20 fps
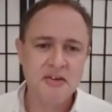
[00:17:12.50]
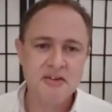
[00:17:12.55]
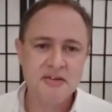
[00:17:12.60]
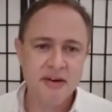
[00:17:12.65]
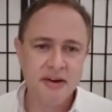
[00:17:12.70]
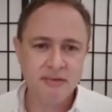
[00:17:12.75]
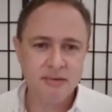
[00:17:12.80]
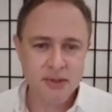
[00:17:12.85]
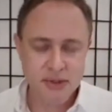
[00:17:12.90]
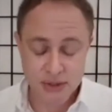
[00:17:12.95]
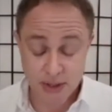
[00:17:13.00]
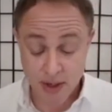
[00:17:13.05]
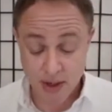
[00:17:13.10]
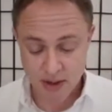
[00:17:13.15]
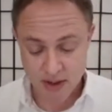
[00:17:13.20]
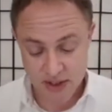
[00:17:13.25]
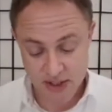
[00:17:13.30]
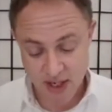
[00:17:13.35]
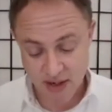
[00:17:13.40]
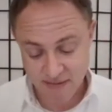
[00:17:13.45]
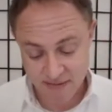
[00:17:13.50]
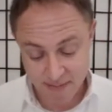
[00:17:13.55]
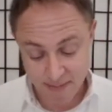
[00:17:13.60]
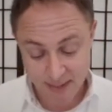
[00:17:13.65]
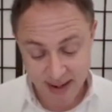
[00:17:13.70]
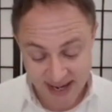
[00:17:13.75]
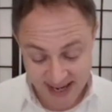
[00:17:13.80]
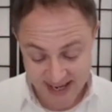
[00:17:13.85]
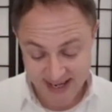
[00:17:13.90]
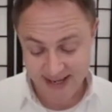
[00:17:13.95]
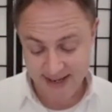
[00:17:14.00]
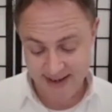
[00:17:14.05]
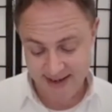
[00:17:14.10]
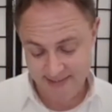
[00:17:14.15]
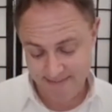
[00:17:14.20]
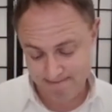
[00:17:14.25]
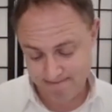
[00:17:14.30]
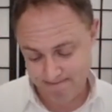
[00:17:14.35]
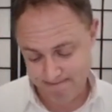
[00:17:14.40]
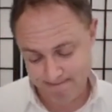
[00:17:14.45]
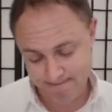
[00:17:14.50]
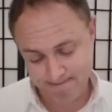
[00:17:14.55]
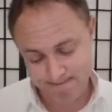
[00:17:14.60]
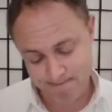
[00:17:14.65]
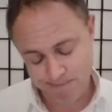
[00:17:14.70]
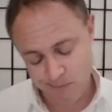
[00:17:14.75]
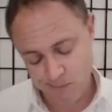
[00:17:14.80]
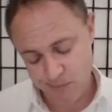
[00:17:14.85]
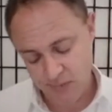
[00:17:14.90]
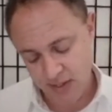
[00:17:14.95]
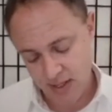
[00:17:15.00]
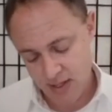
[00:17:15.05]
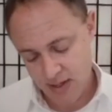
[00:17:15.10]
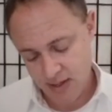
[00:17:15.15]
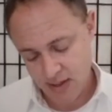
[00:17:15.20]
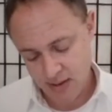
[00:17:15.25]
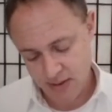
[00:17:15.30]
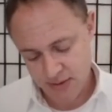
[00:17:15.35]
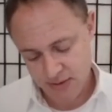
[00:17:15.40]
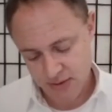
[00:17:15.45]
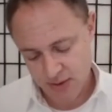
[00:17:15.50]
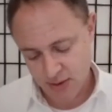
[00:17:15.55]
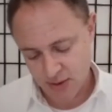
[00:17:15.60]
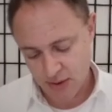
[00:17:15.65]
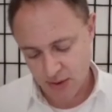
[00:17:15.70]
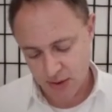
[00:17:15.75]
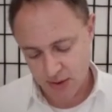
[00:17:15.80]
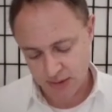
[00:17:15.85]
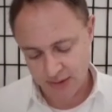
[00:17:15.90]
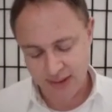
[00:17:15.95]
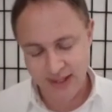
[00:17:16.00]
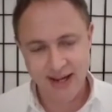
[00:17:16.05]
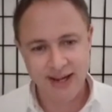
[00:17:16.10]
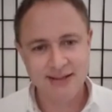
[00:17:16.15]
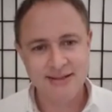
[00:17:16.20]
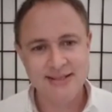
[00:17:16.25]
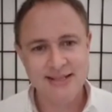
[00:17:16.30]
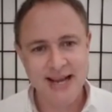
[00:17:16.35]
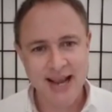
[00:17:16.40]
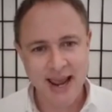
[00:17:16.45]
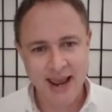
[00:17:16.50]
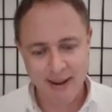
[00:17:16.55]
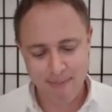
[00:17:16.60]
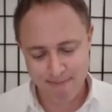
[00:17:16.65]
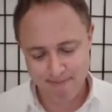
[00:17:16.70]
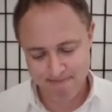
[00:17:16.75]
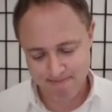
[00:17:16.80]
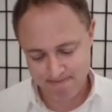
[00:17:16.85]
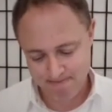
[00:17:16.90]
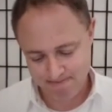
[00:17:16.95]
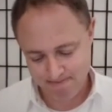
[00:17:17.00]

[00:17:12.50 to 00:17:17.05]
favorite songs of mine. A song called God's Name.